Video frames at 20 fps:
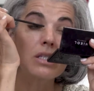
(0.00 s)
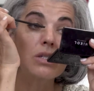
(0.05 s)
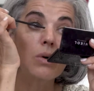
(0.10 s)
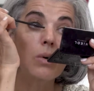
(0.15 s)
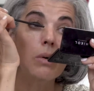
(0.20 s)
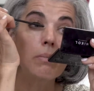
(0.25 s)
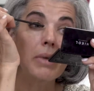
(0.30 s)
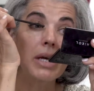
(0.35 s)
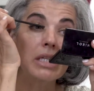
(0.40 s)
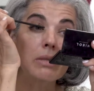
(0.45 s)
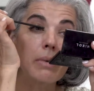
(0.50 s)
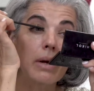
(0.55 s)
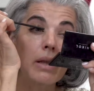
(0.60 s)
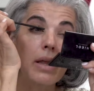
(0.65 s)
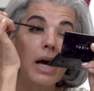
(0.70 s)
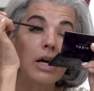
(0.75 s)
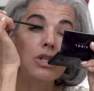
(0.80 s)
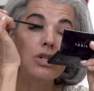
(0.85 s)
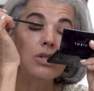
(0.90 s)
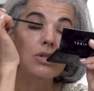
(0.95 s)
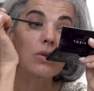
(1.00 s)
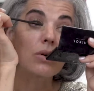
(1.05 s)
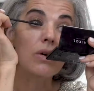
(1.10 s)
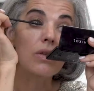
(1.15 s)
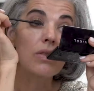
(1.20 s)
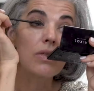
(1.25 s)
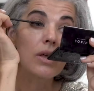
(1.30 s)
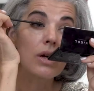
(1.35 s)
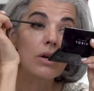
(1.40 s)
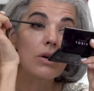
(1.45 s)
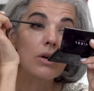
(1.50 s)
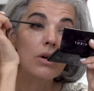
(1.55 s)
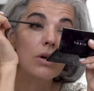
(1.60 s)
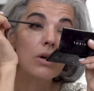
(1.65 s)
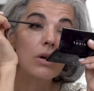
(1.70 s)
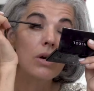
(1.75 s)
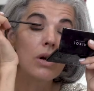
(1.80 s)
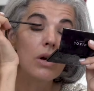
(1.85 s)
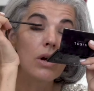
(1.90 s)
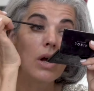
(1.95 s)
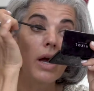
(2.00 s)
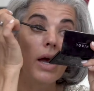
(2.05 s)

so it makes my lashes look thicker